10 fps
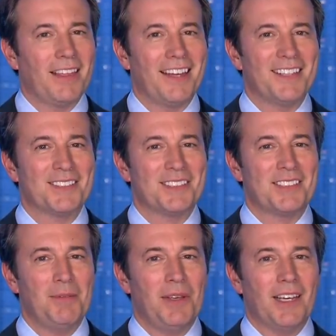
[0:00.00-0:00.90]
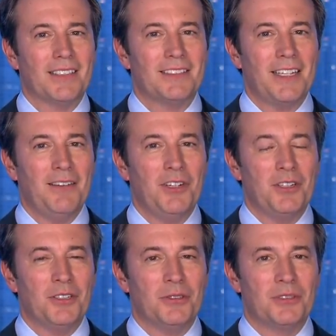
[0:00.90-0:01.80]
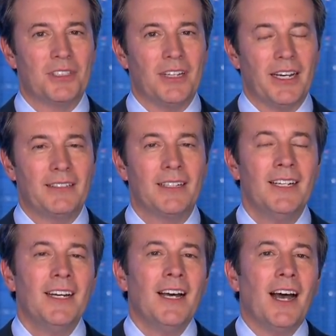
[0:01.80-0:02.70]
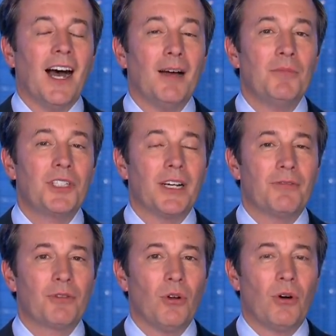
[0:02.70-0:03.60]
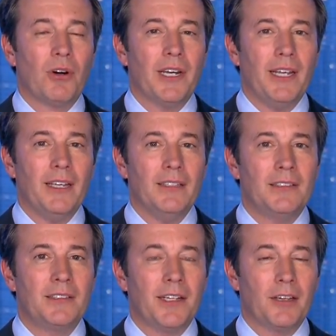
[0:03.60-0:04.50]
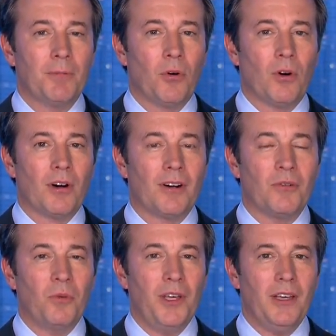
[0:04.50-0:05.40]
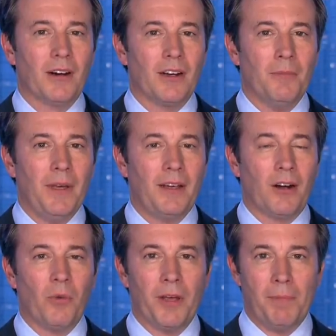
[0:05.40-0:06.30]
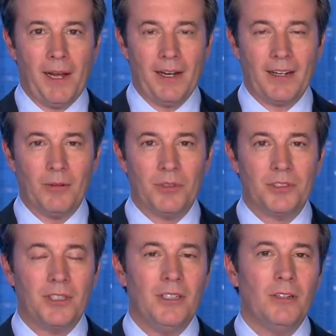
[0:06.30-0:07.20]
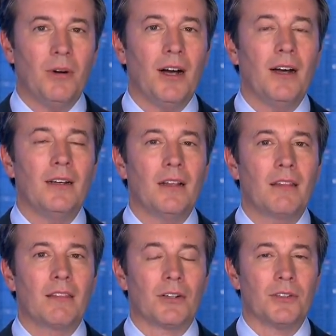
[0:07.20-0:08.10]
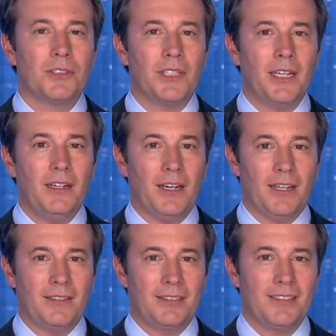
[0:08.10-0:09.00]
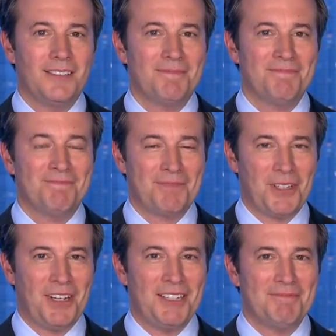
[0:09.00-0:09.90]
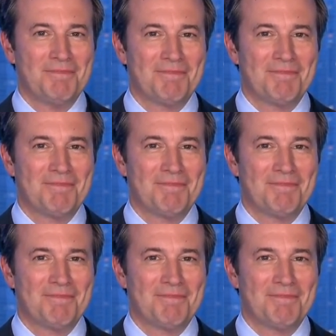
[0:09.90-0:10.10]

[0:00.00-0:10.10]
That is the CBS Evening News tonight. I'm Jeff Glor in Singapore. We are going to make our way back. I will see you on Thursday night. Good night.